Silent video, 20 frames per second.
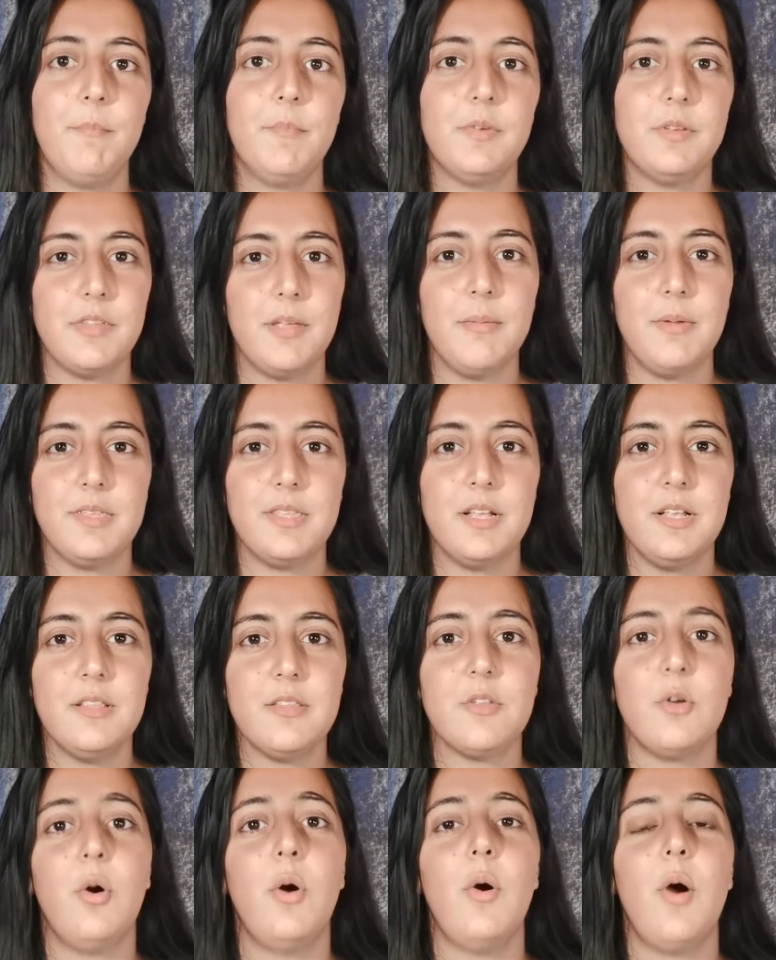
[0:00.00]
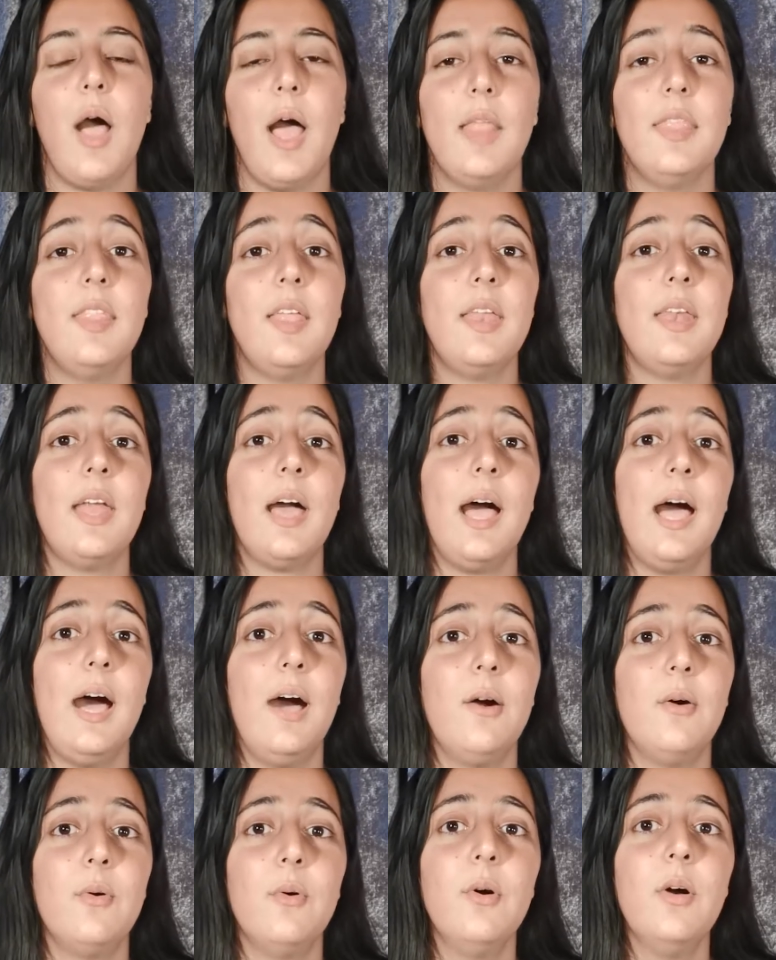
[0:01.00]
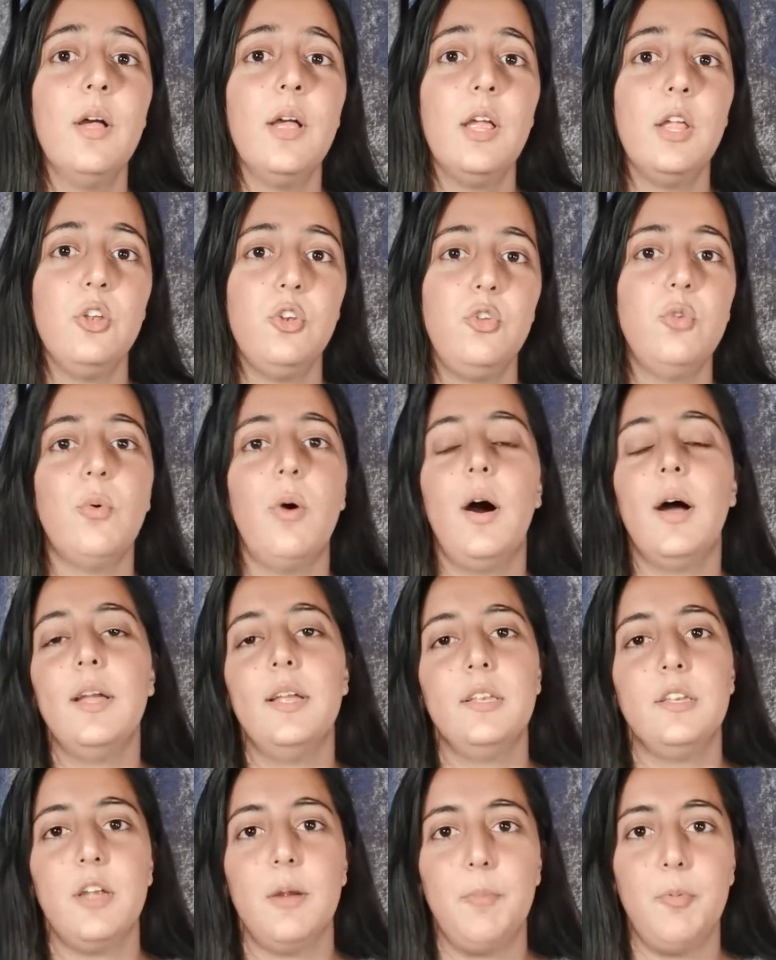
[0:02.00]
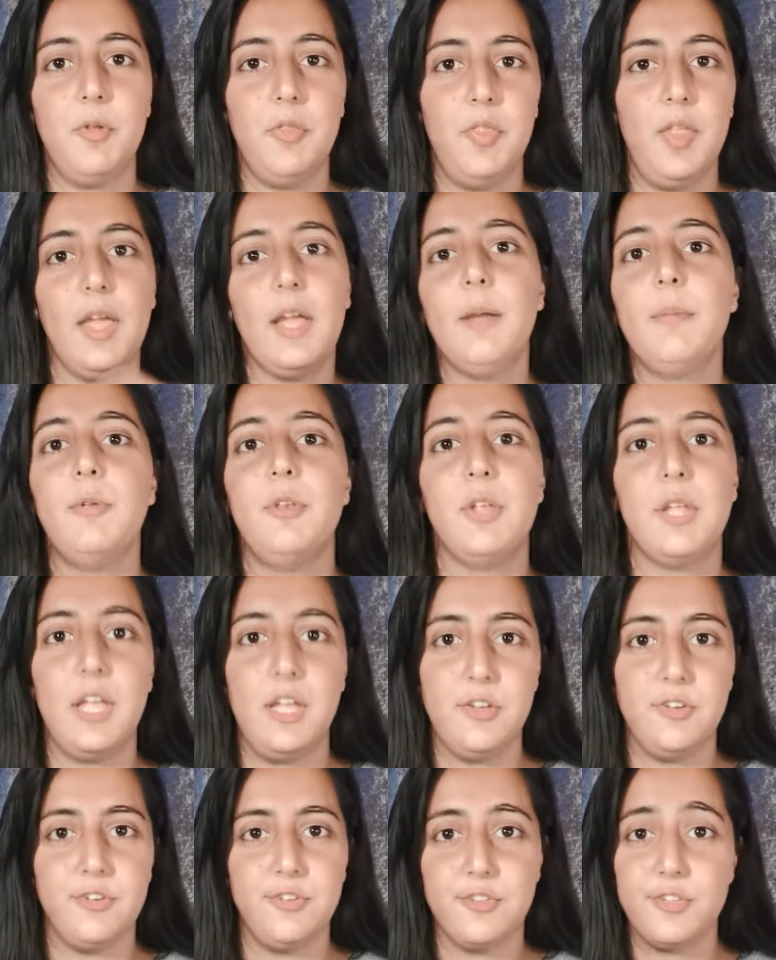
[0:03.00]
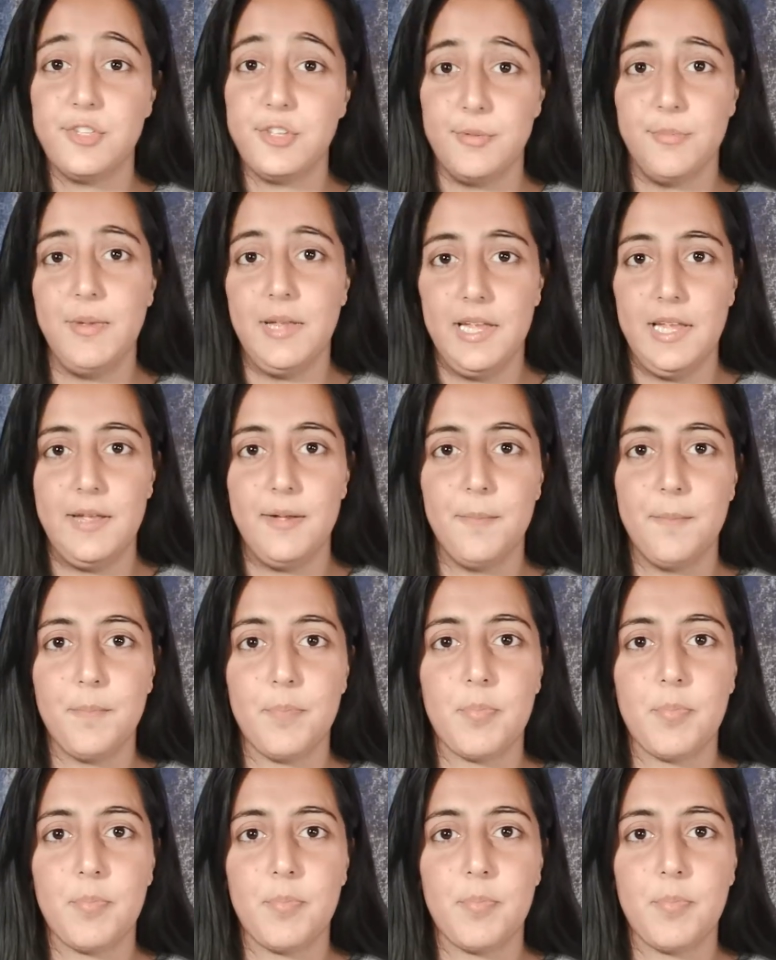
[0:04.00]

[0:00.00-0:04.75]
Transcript: Does that make sense? And then how do I interpret their communications to me?